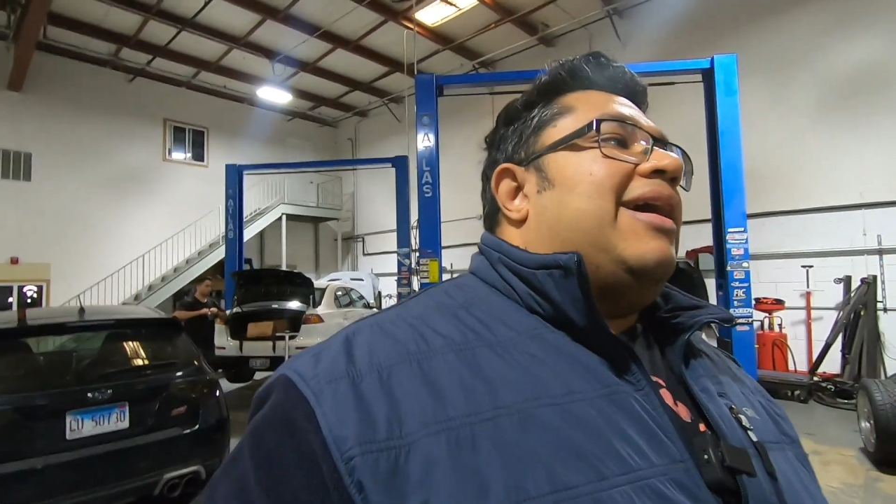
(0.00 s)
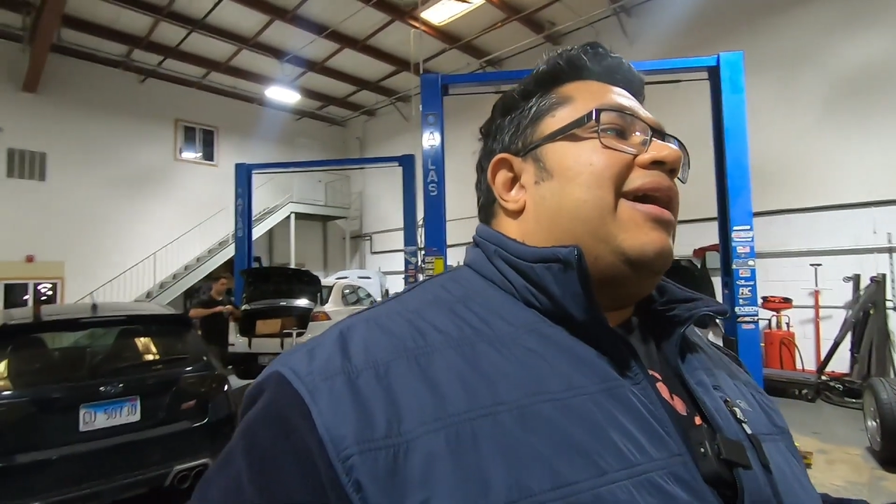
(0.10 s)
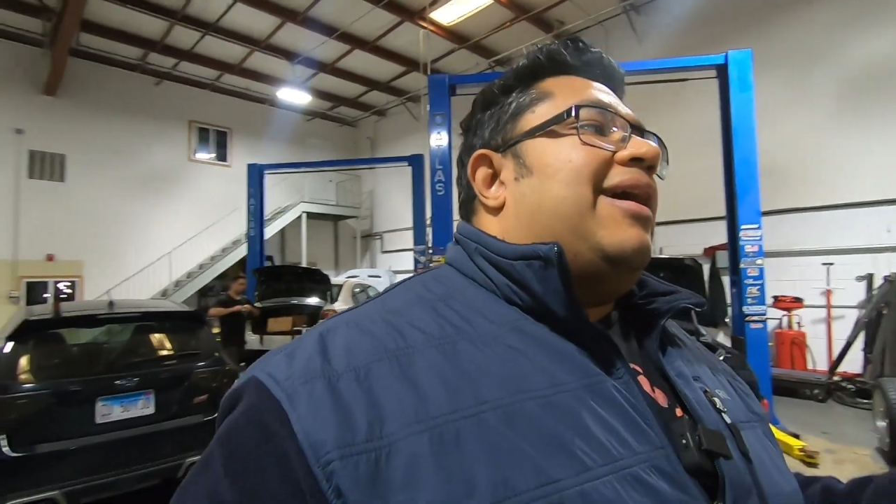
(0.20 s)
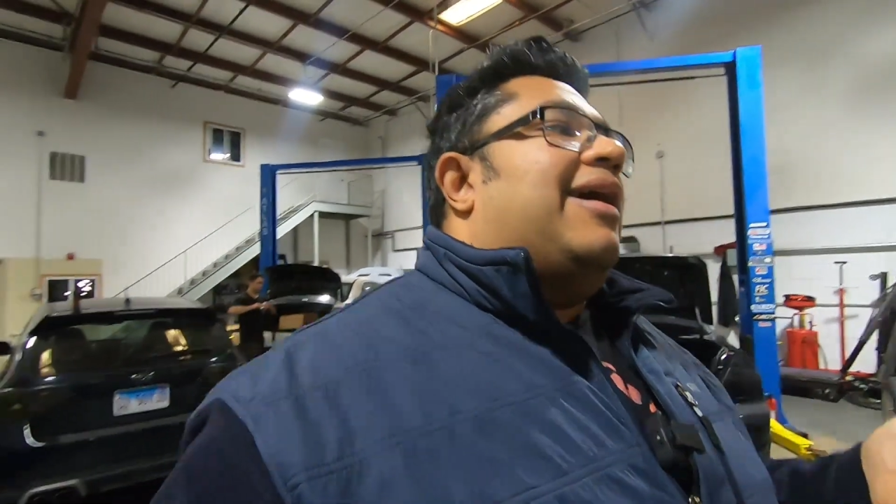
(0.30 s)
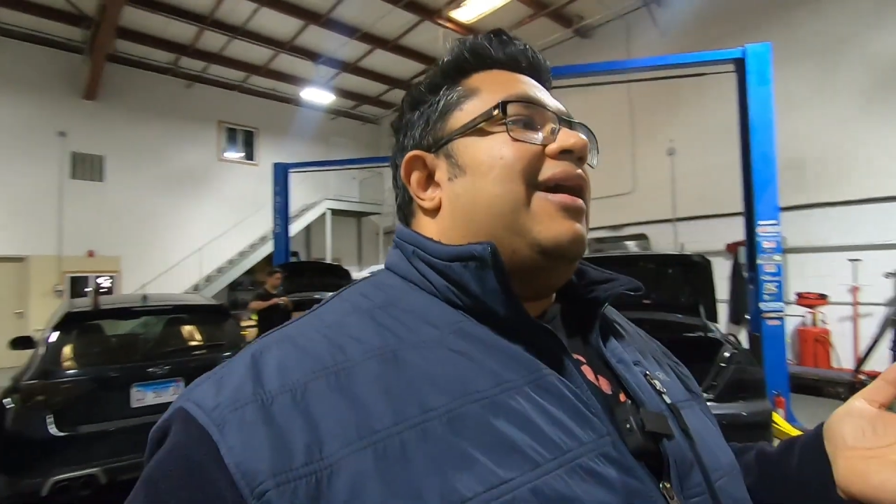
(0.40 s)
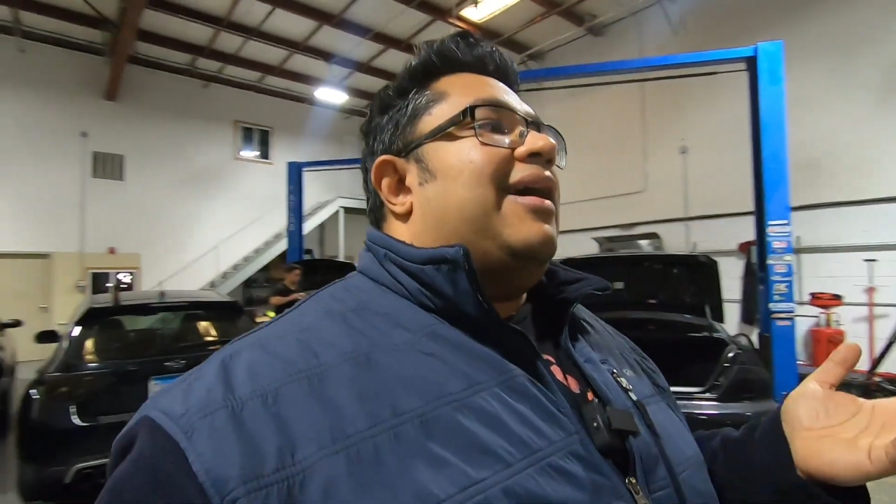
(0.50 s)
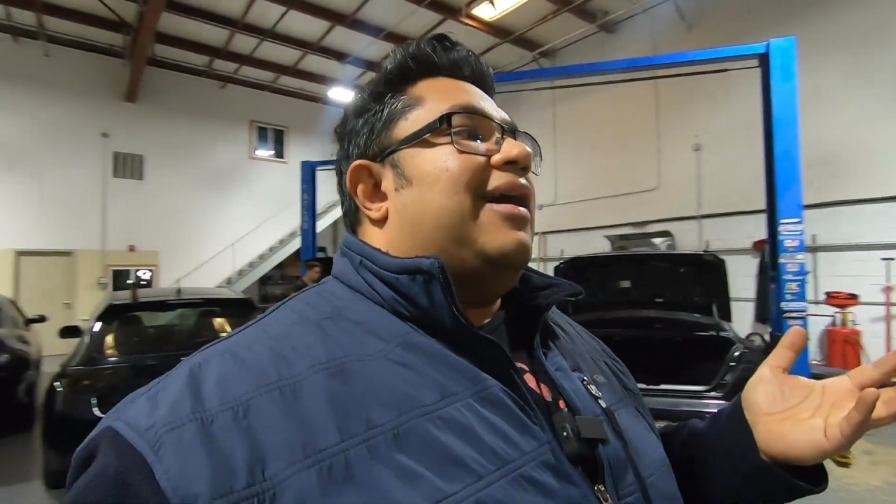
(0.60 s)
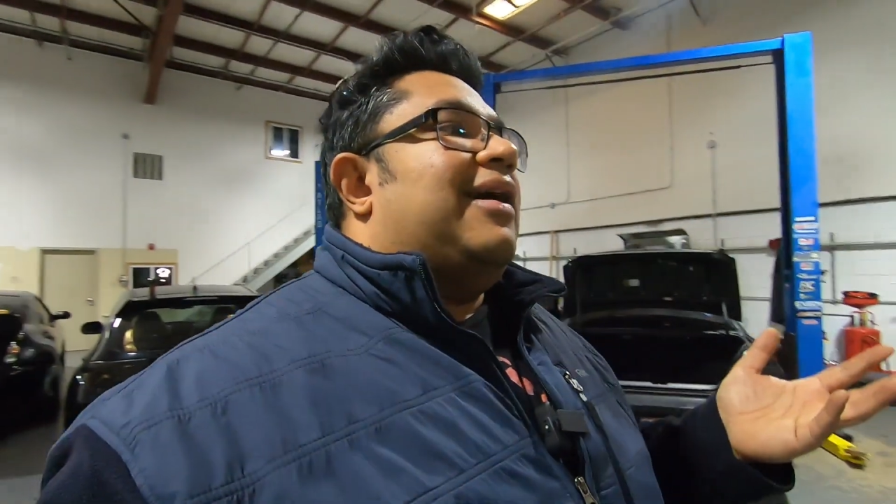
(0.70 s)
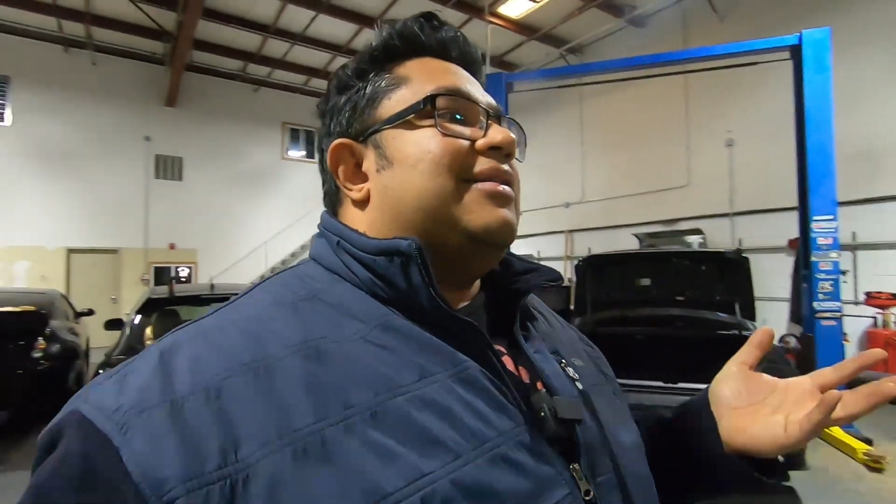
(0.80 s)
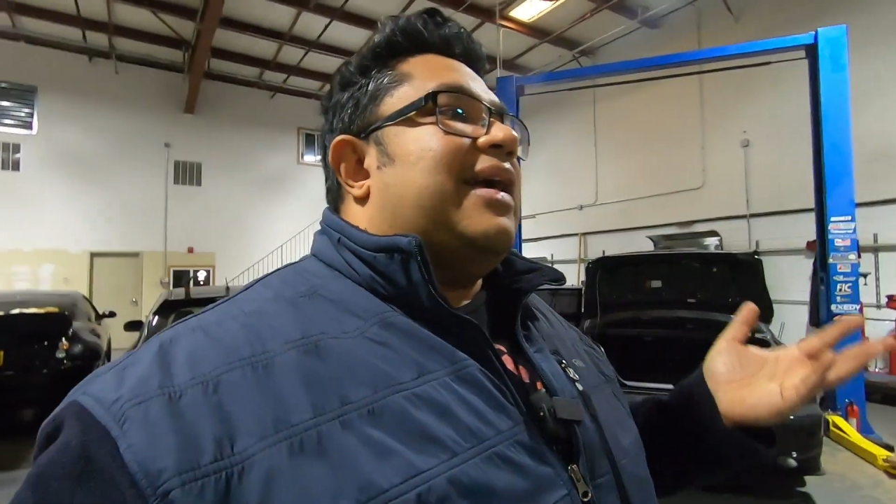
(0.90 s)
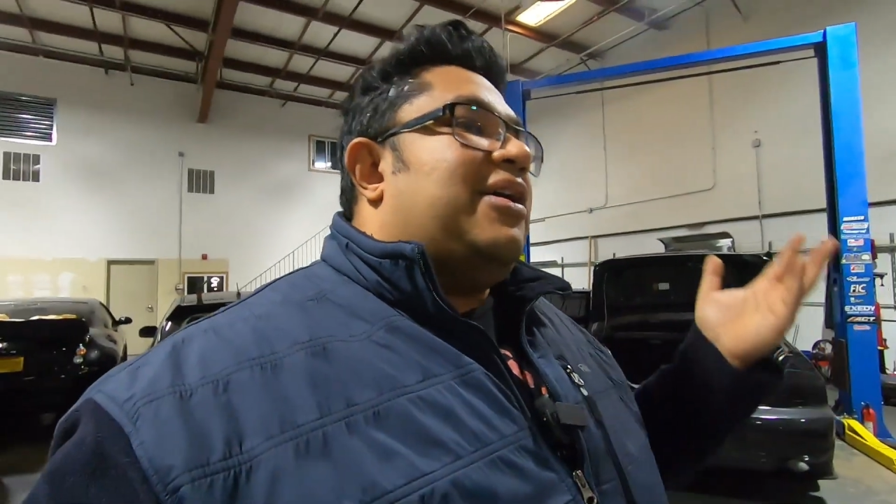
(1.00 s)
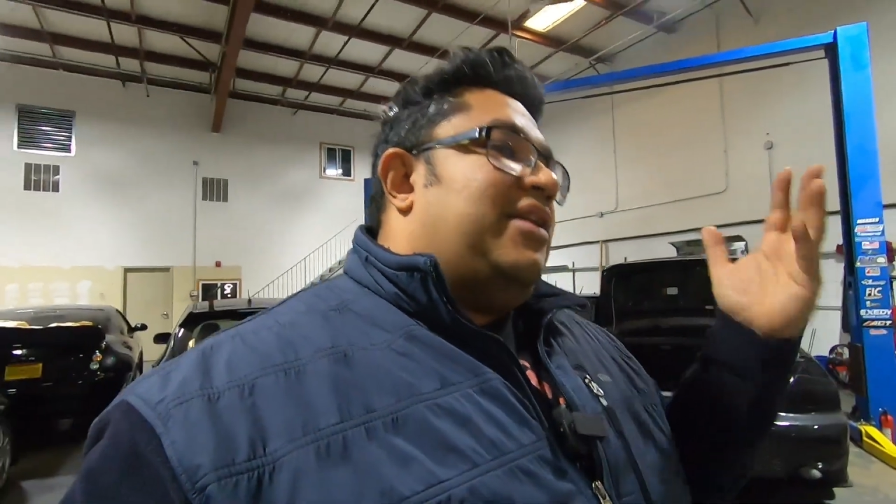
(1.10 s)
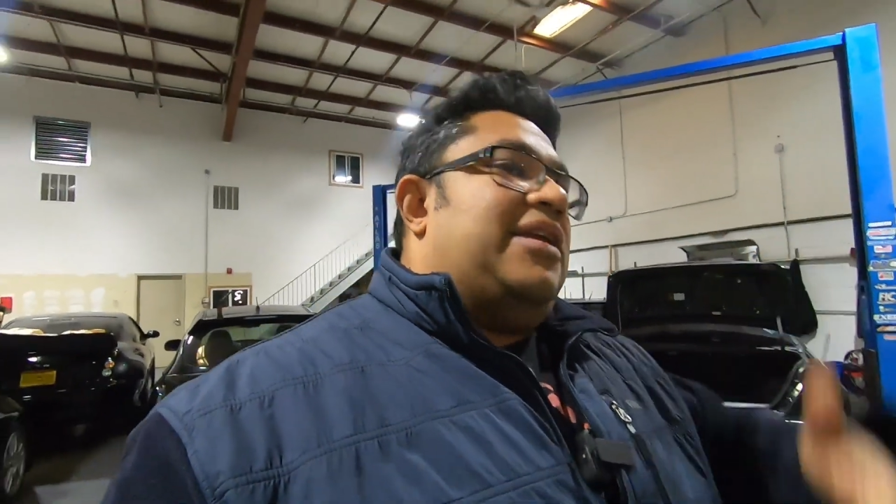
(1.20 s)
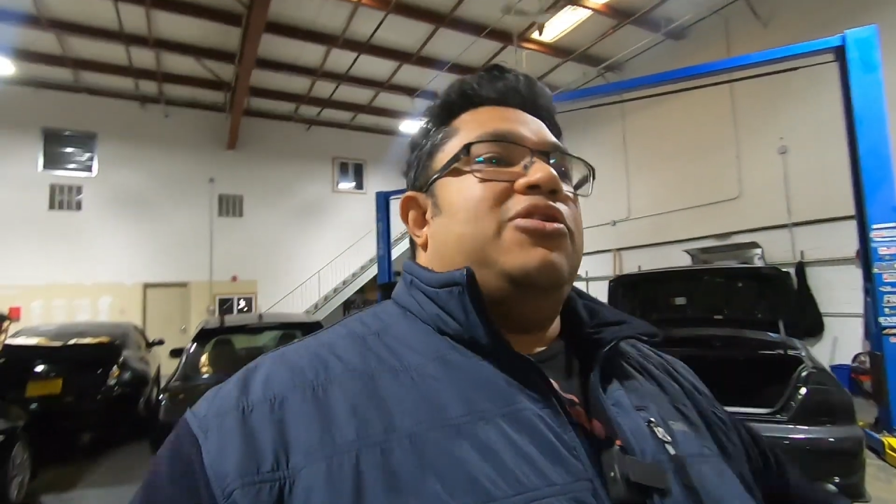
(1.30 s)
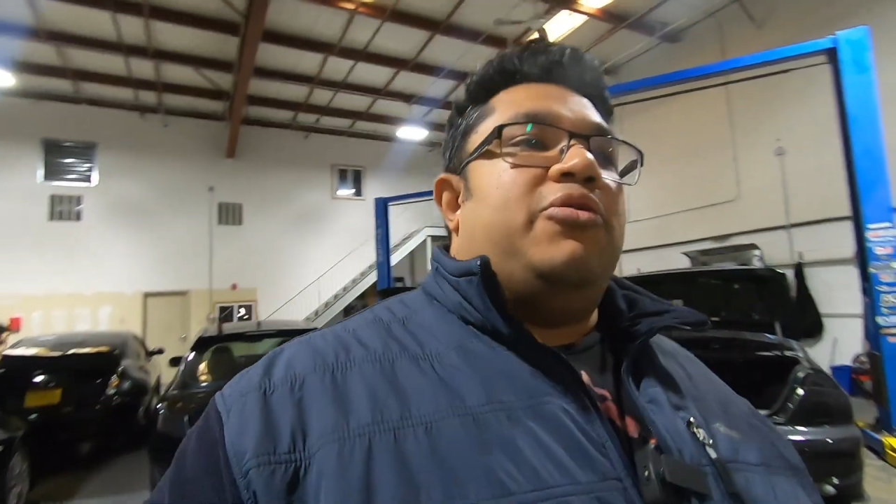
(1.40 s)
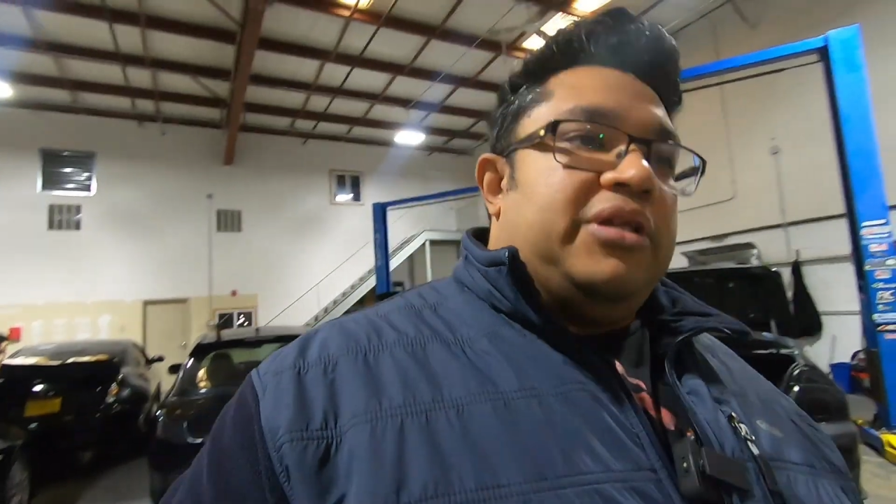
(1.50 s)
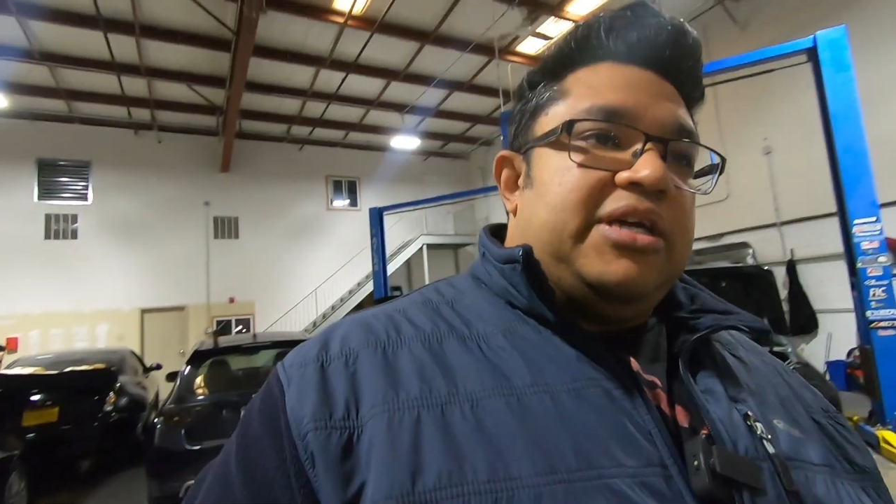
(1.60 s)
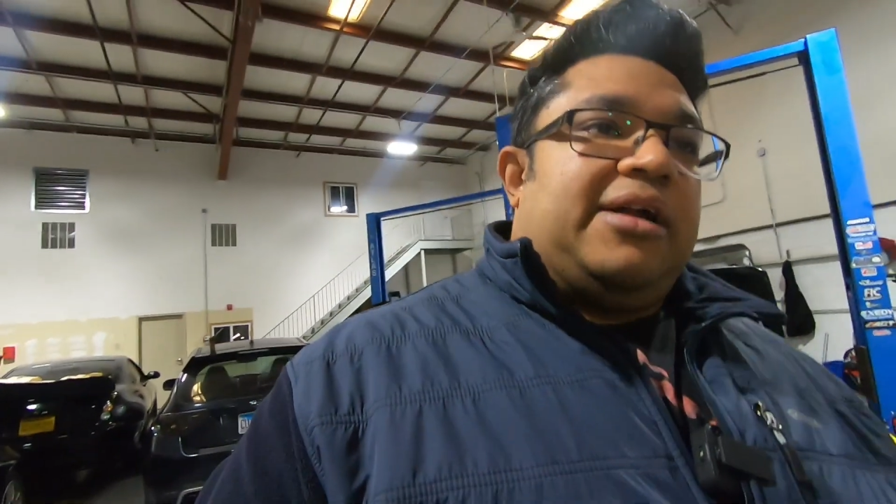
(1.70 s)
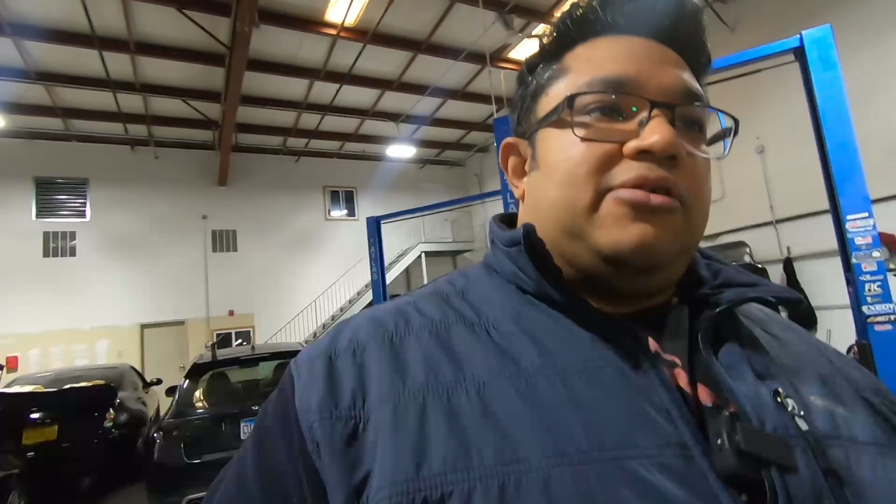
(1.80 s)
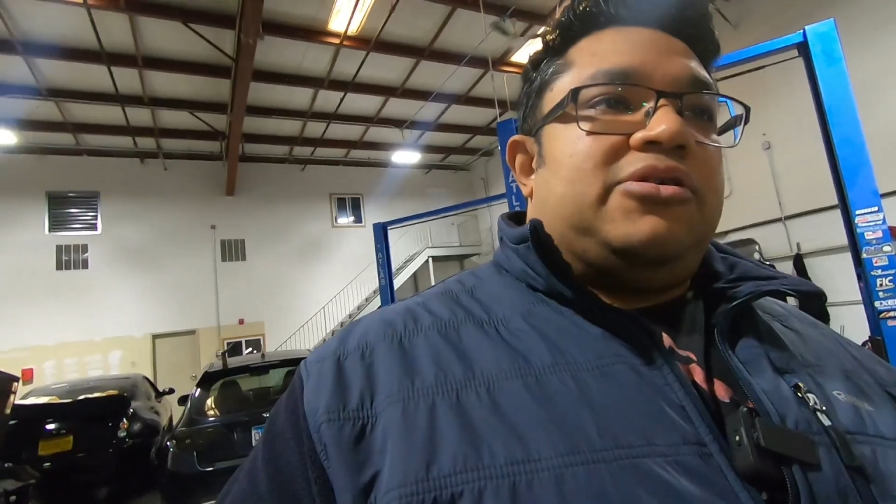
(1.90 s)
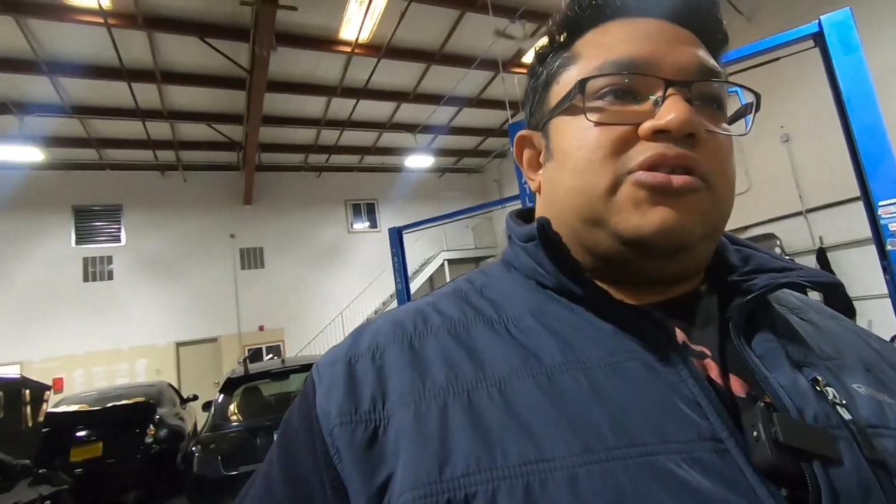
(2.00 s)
Now you need new injectors.